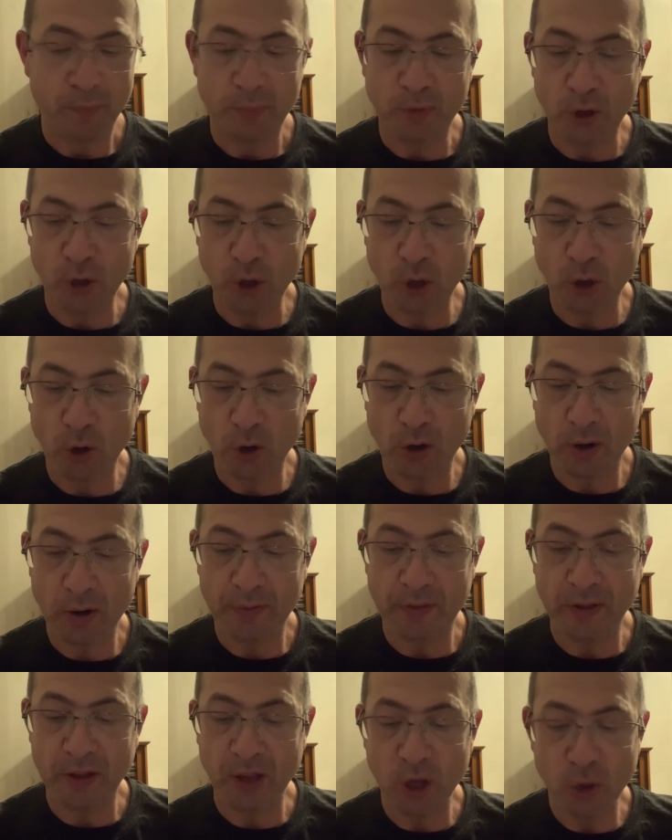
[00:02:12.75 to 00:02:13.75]
The
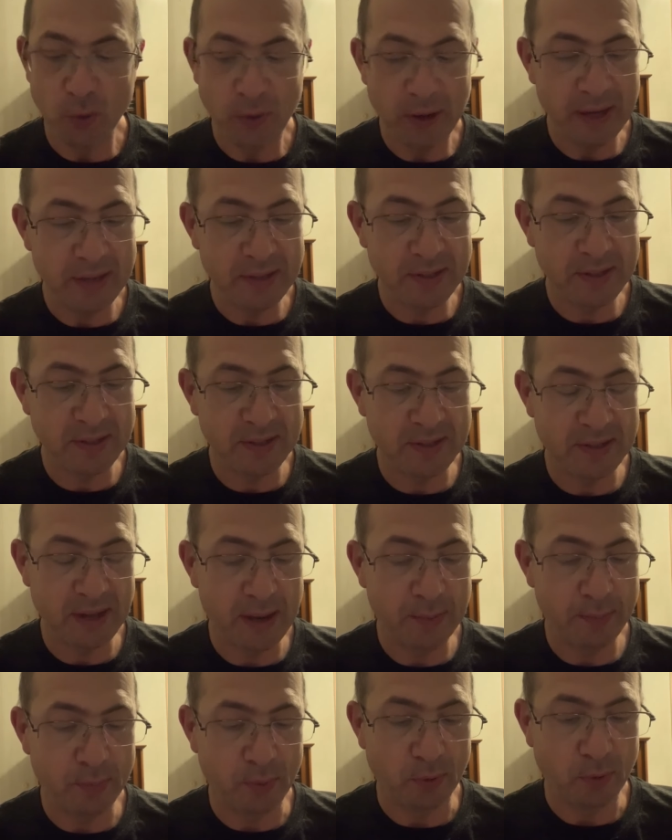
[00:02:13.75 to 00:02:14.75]
U.S.
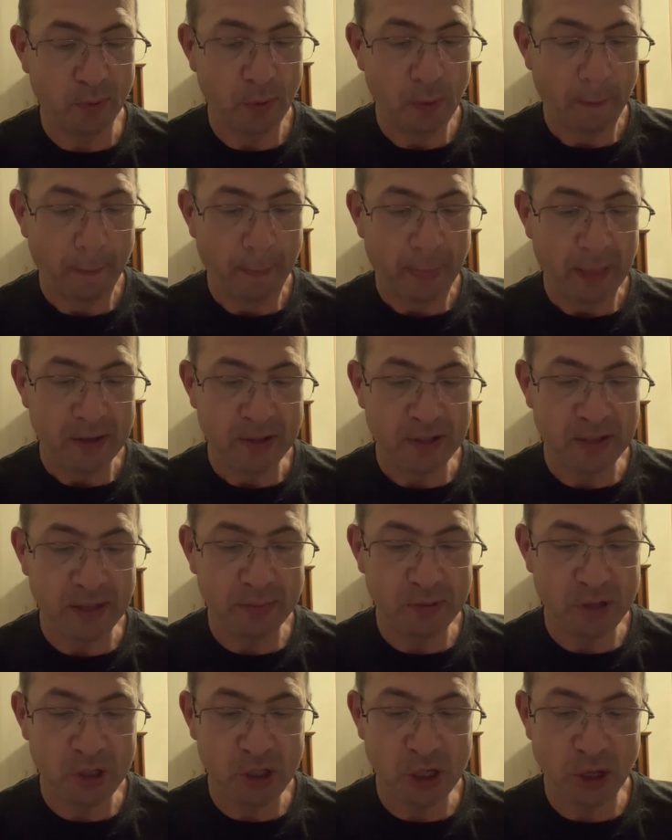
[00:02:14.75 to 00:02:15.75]
example
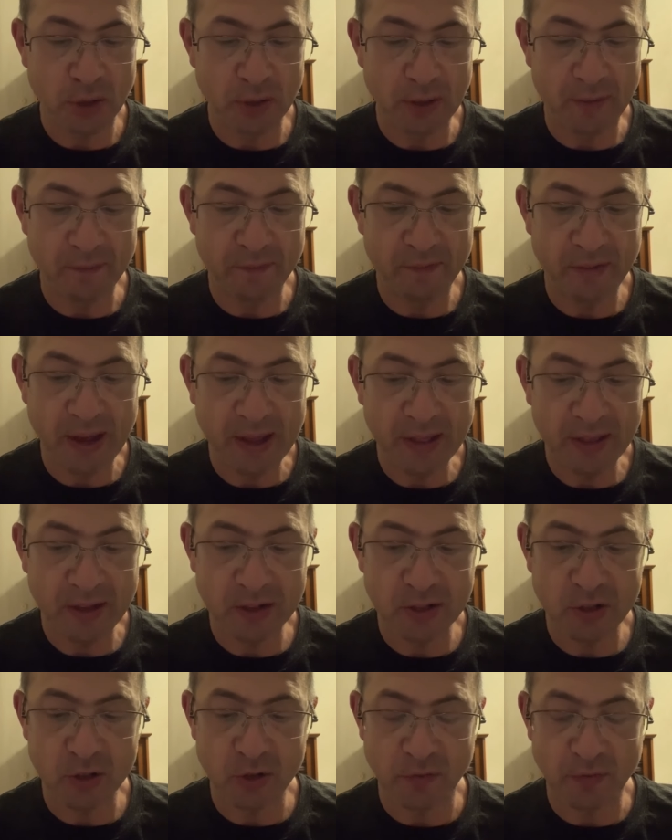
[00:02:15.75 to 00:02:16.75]
seemed to show that faith
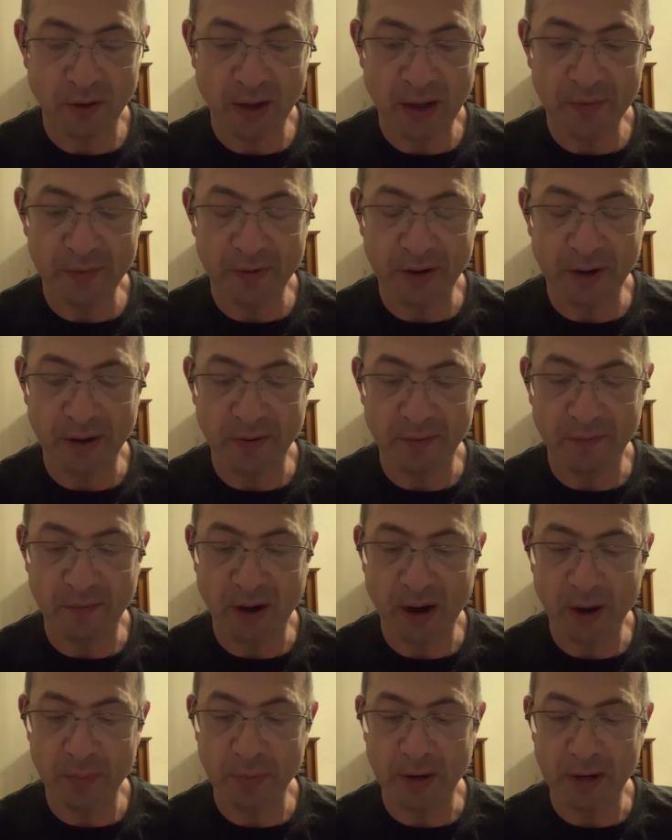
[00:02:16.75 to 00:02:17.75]
could survive in an
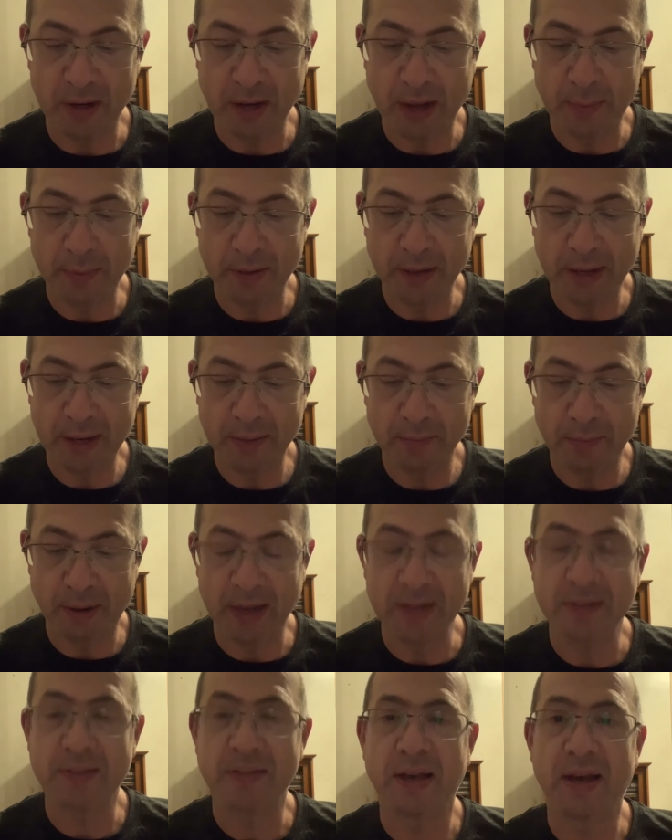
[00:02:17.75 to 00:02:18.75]
environment dominated
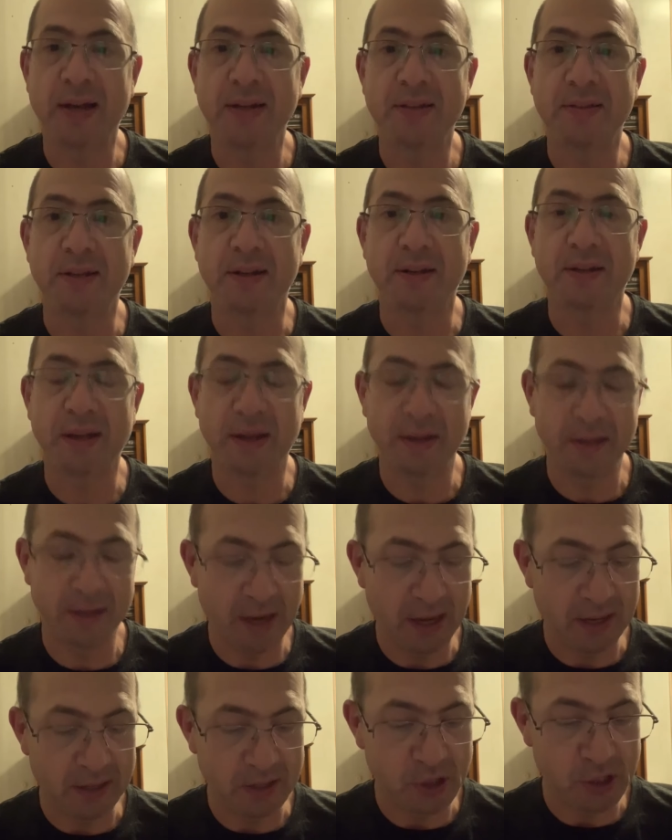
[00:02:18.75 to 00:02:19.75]
by science and
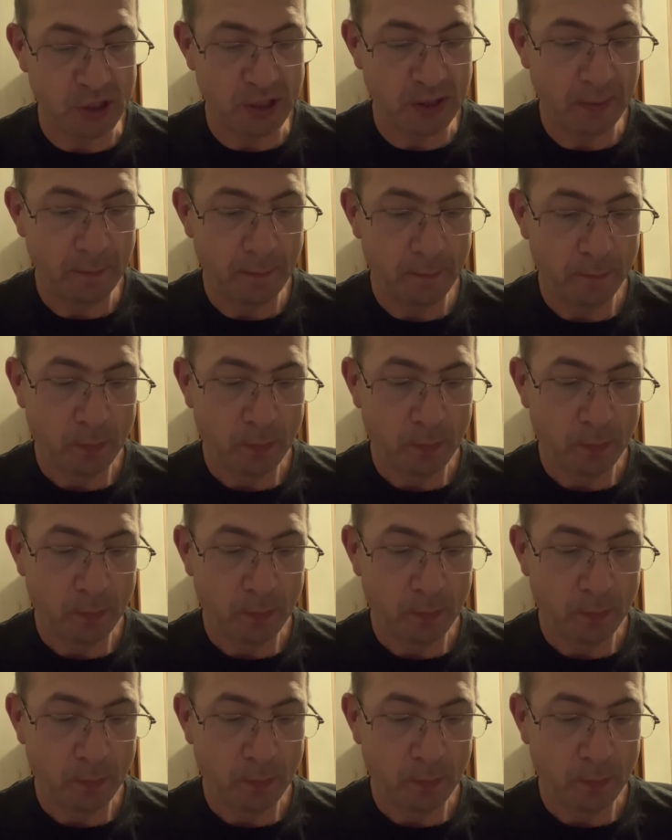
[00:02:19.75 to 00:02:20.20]
technology.